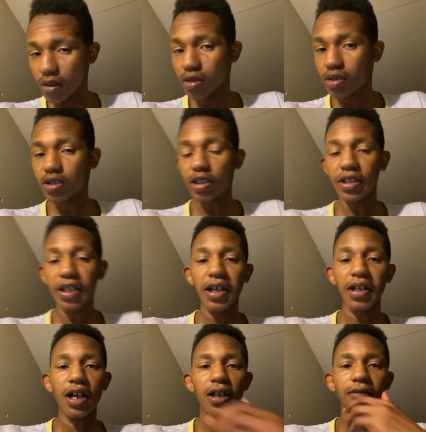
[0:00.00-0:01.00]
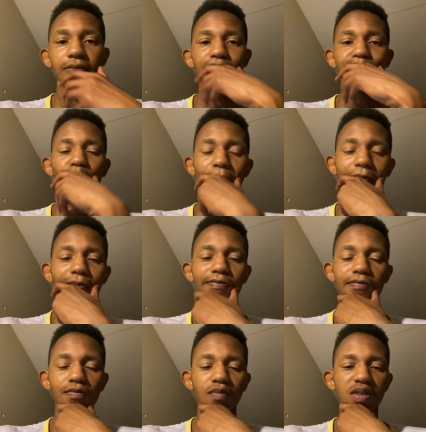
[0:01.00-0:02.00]
So, yeah, y'all.
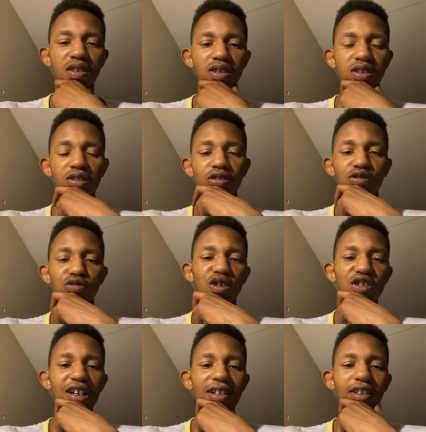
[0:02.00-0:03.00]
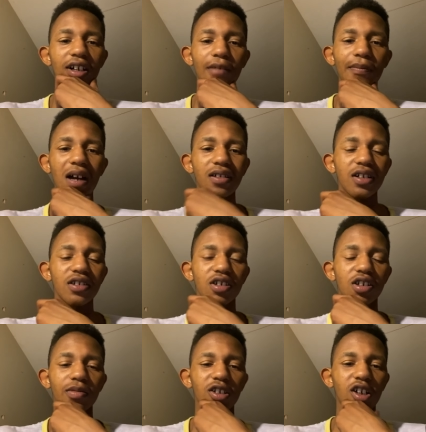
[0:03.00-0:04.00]
What y'all thought about this
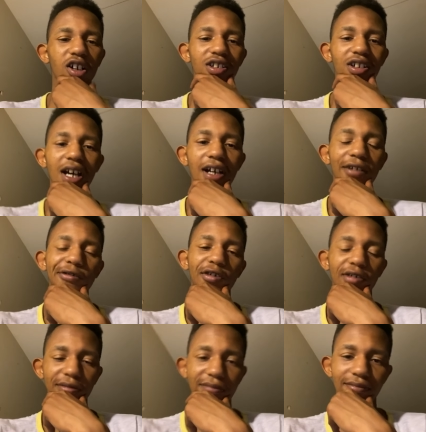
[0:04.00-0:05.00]
on The Curse of La Llorona?